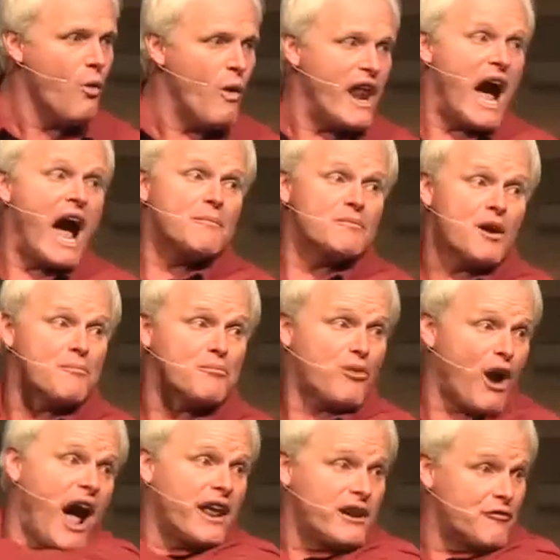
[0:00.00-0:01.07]
when I'm the
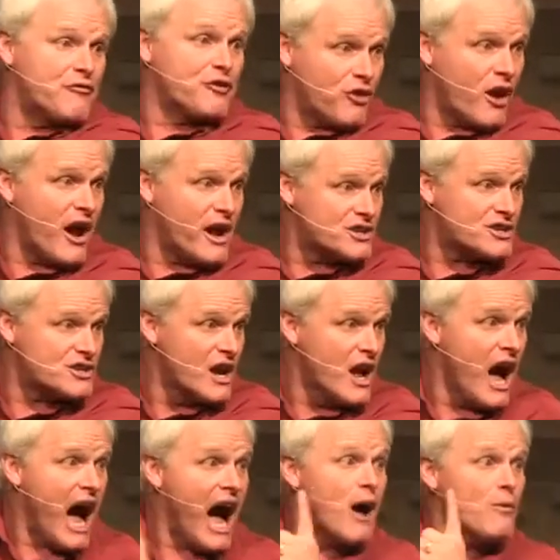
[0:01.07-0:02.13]
bride of Christ.
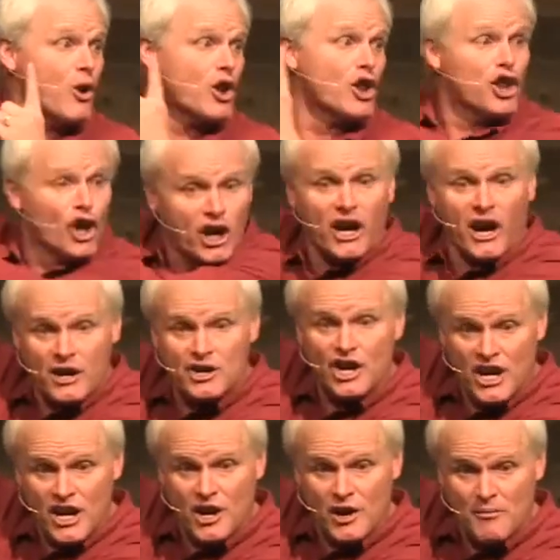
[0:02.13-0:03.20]
I will look
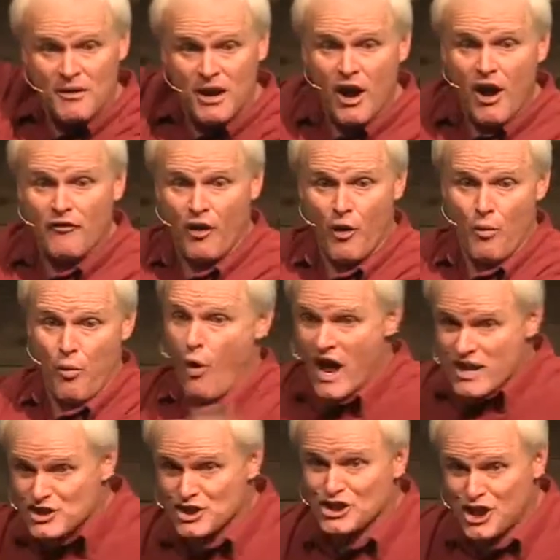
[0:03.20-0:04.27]
unto him from
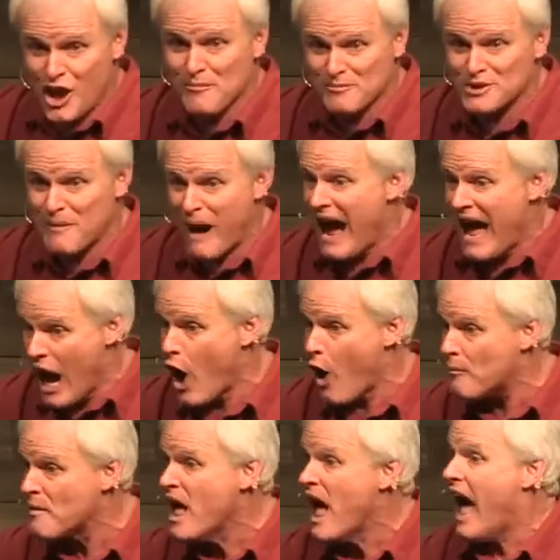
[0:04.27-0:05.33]
whence comes my
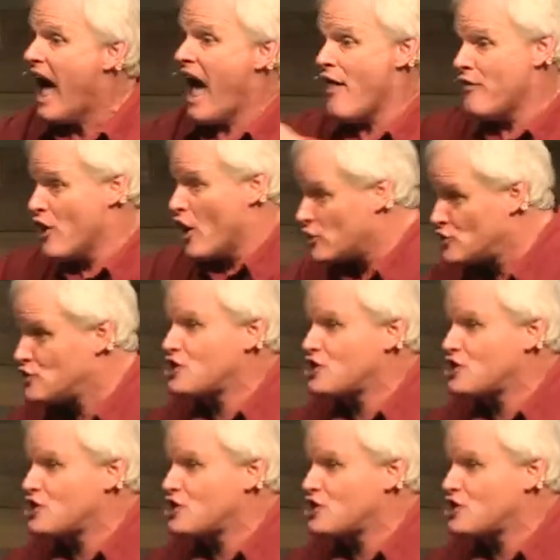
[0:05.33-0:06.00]
help, and the